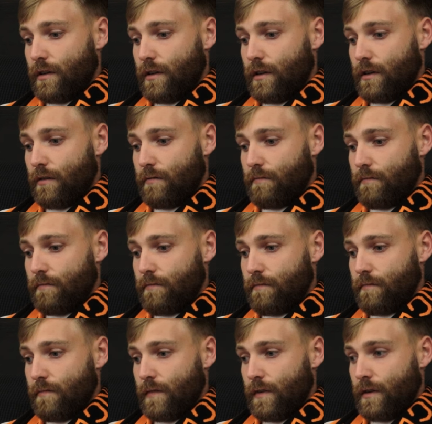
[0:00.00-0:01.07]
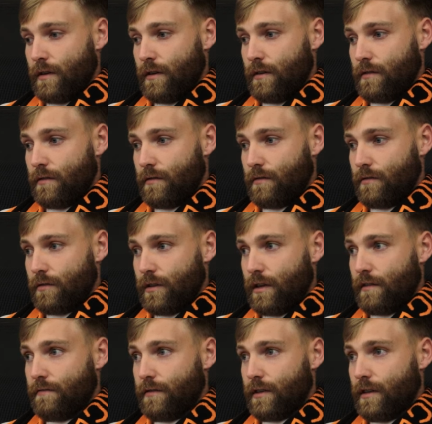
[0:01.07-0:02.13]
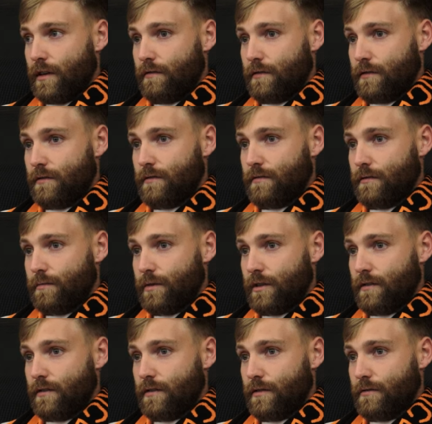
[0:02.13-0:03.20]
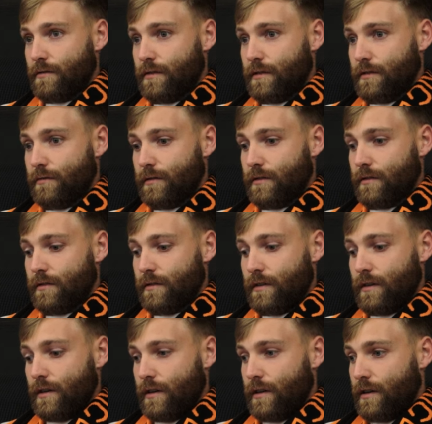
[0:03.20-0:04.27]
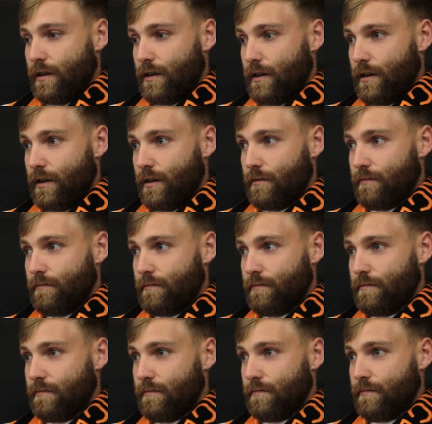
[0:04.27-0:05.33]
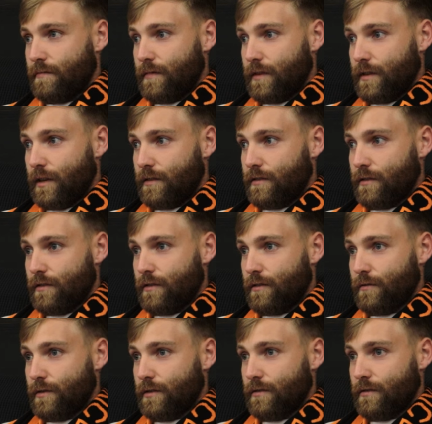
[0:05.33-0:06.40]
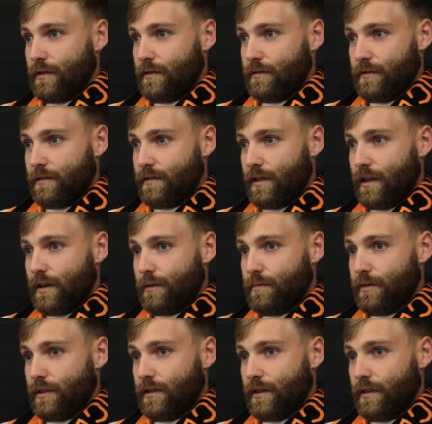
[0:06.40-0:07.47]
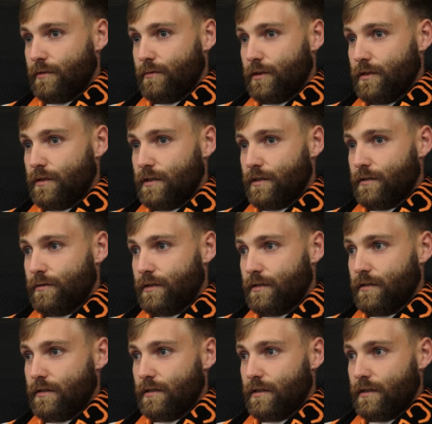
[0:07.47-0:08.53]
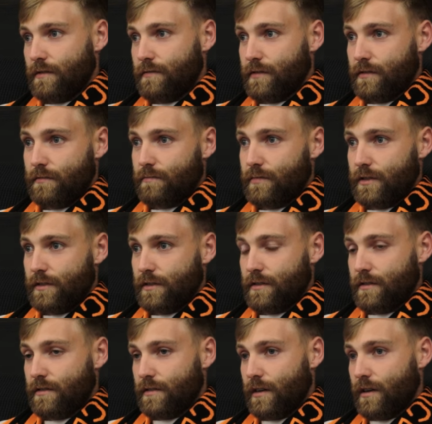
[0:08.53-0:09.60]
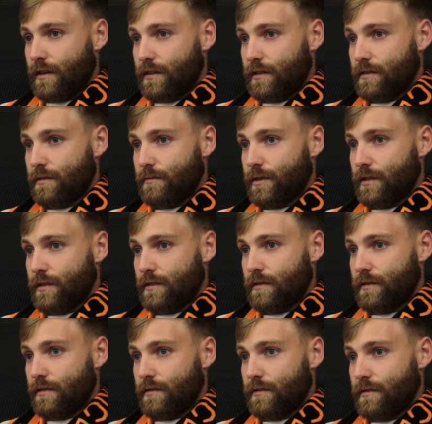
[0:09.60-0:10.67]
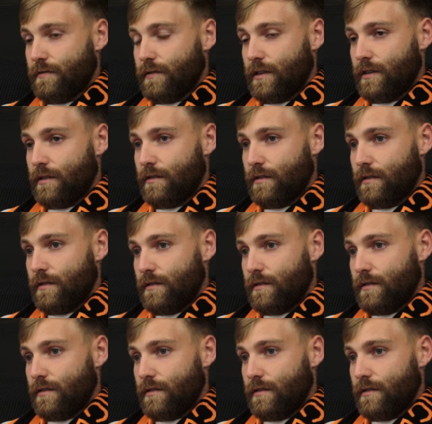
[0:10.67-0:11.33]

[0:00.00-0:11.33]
Good 11v11 to be introduced to, and get to know what the style of play that they want to do and the different positions that I need to be in to fit in.